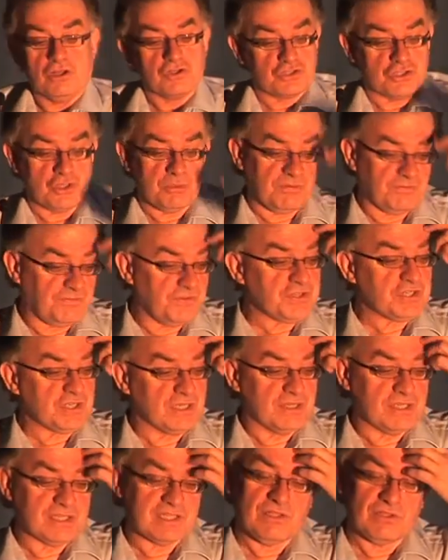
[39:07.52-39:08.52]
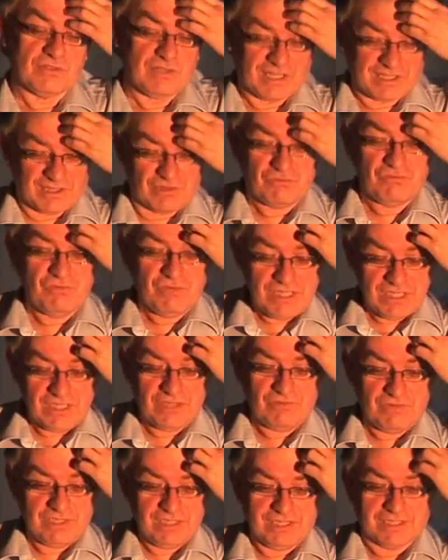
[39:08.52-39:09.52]
Superficially, this looked like a
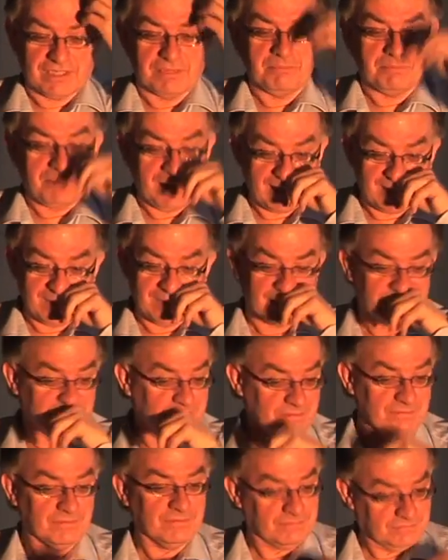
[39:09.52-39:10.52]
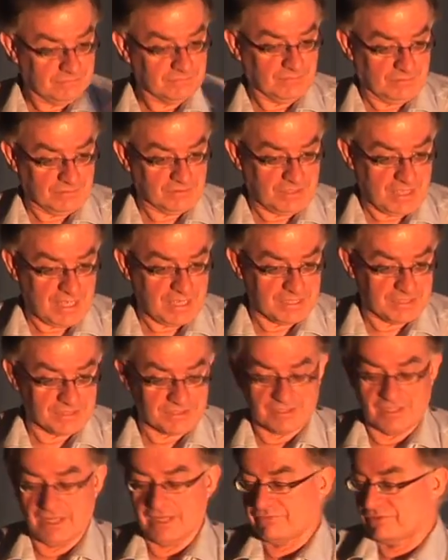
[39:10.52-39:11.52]
really, really compelling
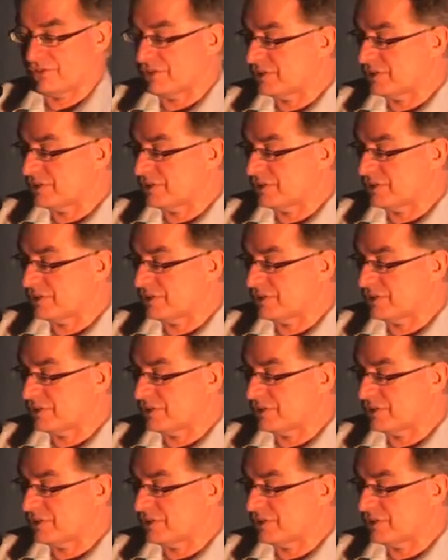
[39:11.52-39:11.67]
case, I have